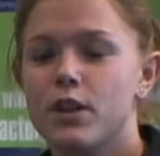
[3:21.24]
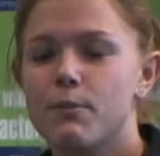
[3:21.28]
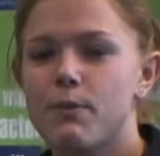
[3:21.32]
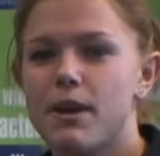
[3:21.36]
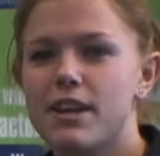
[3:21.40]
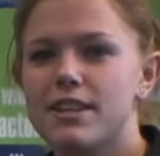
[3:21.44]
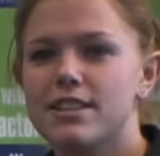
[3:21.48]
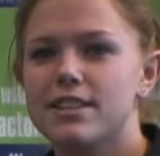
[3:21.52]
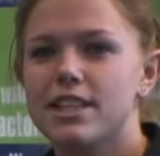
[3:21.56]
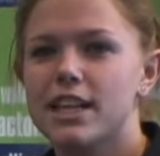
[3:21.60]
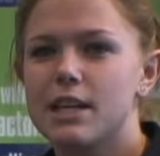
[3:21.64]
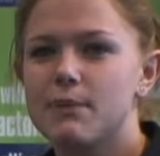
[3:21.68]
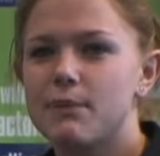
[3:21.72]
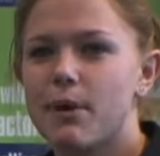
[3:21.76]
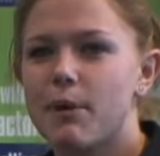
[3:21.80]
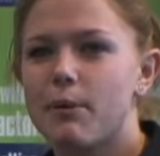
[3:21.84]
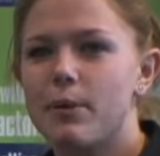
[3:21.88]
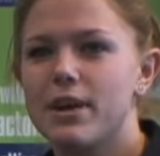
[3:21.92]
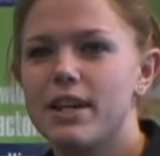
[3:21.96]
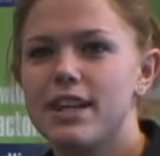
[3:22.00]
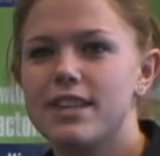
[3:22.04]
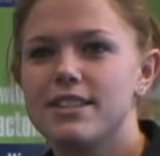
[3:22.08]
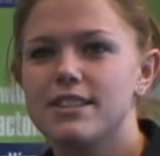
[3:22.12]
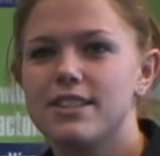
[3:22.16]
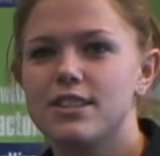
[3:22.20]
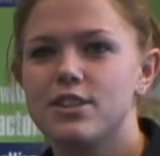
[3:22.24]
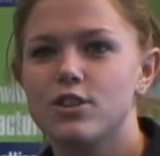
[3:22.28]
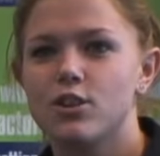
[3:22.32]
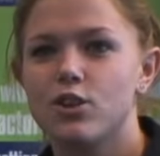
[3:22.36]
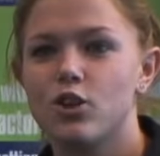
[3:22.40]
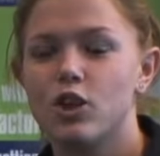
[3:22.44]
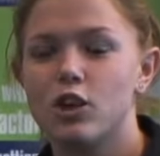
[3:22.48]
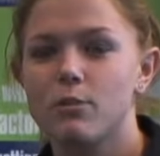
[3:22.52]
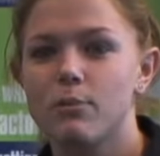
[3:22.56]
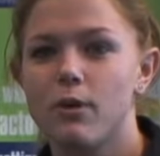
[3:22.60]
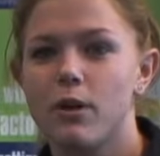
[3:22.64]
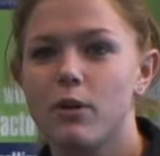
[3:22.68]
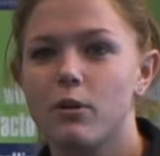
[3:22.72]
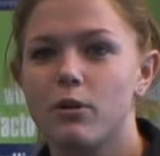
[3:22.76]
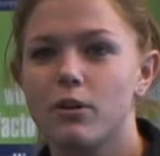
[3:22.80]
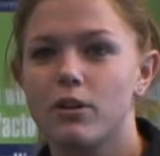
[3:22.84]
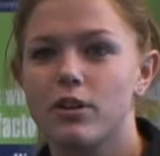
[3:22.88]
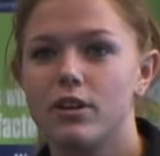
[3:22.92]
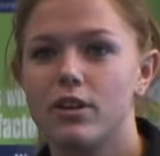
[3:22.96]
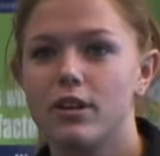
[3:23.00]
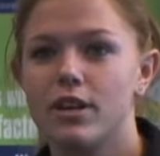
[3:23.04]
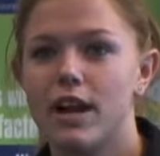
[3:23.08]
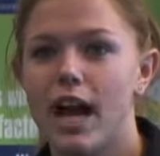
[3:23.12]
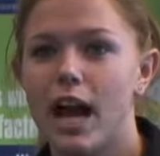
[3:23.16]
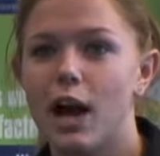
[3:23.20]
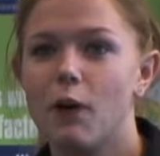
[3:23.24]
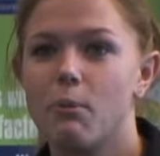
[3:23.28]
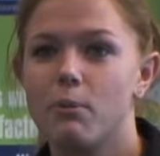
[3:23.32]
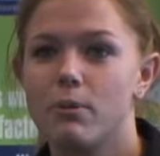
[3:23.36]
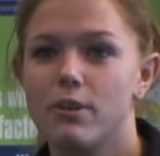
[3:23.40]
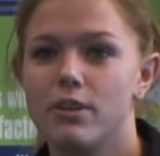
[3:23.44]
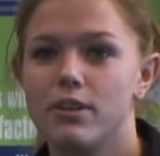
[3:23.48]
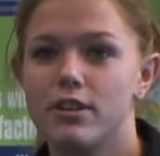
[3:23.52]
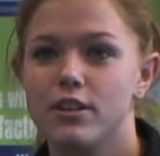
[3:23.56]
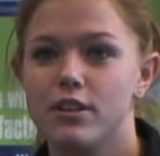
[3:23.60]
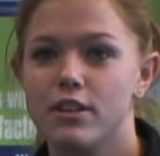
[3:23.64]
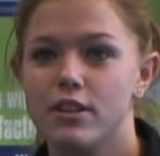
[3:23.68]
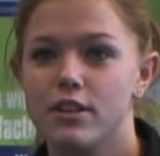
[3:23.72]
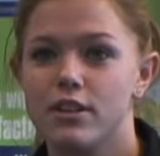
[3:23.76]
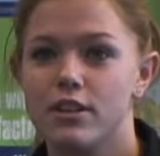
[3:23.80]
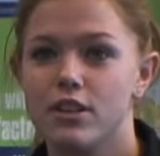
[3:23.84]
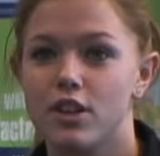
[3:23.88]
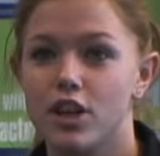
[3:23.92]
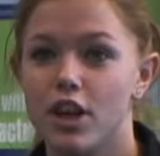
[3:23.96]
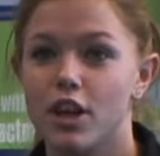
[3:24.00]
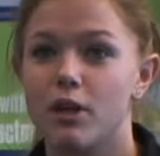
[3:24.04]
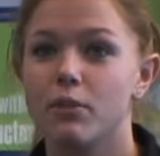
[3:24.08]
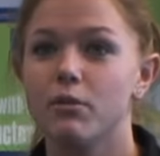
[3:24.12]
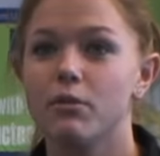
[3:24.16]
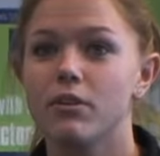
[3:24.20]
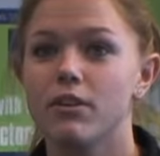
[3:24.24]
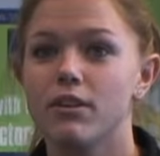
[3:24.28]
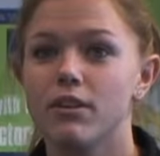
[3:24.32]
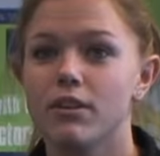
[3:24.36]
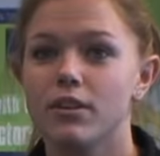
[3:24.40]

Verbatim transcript: The best thing about it is it's all about helping you.